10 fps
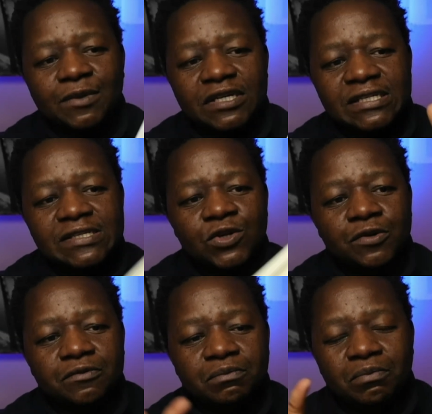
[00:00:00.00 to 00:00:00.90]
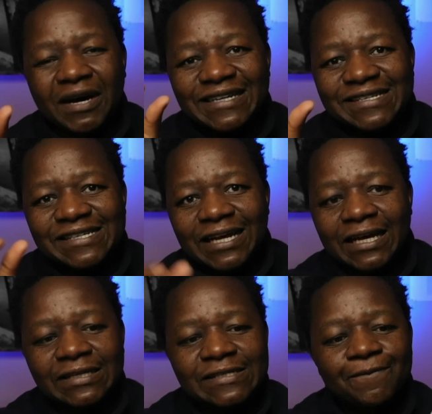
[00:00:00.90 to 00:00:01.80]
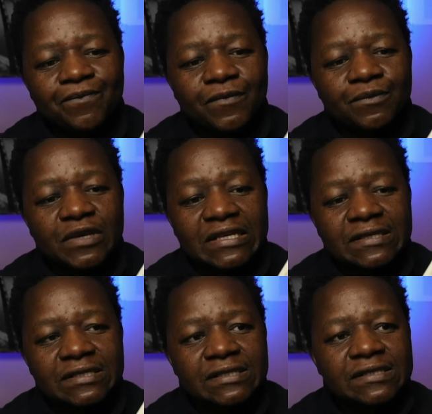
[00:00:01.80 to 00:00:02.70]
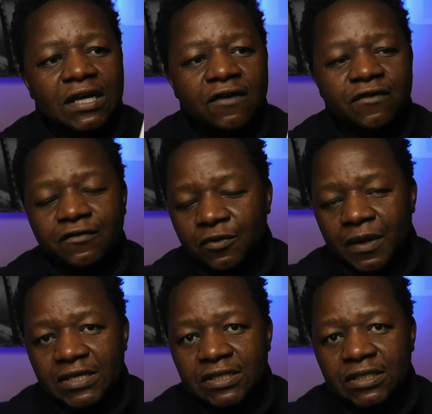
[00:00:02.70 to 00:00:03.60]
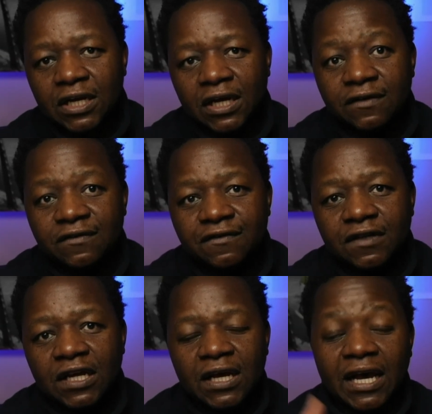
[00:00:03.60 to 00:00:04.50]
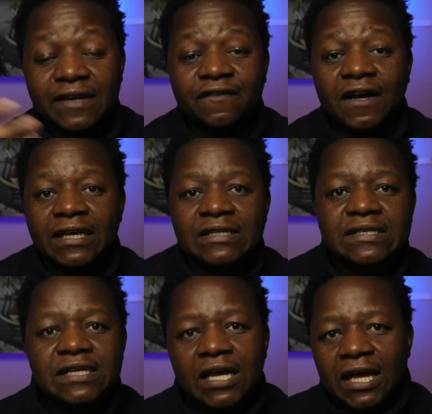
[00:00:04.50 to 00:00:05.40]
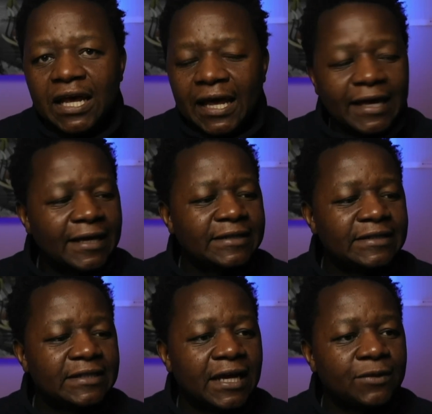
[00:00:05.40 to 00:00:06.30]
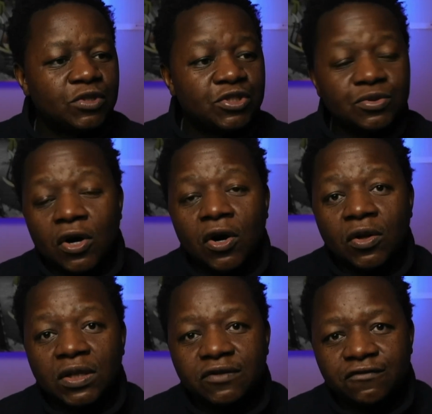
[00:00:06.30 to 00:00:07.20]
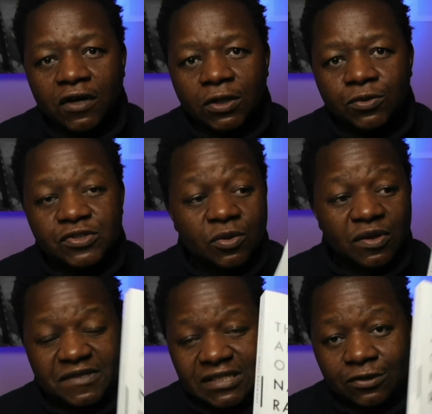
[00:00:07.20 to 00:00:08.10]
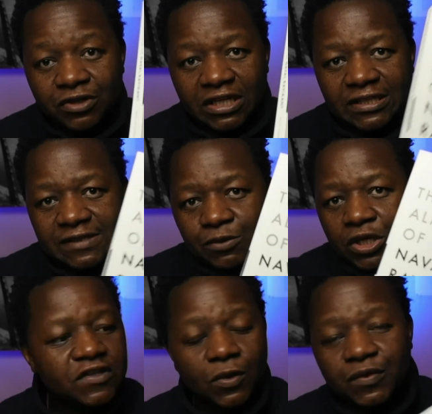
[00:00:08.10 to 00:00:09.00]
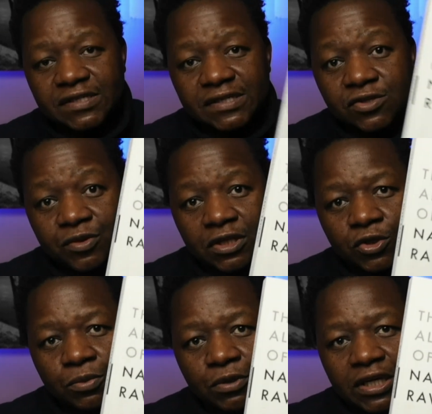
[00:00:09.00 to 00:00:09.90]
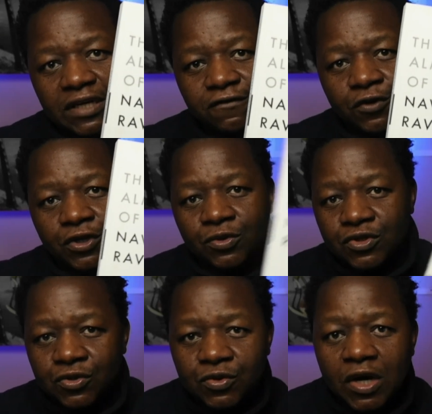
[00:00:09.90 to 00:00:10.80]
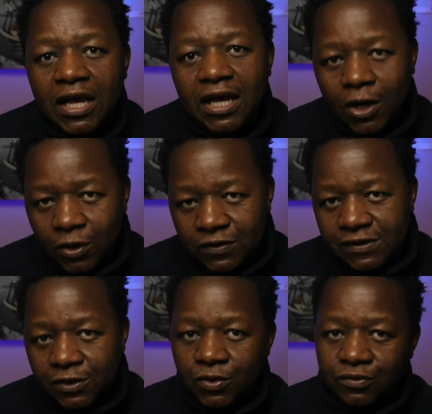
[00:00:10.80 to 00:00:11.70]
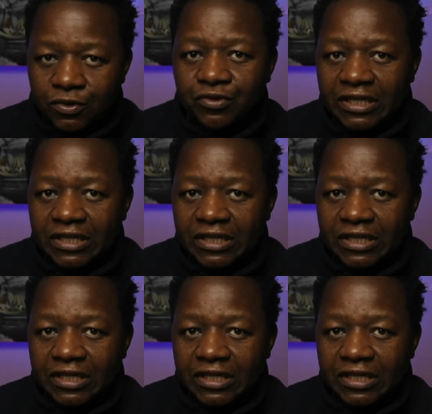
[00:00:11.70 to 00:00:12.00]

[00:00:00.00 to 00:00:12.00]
these are bite-sized pieces of information, of advice, and that we should all follow. So I'm still reading this book. This is a really good book for you to also read.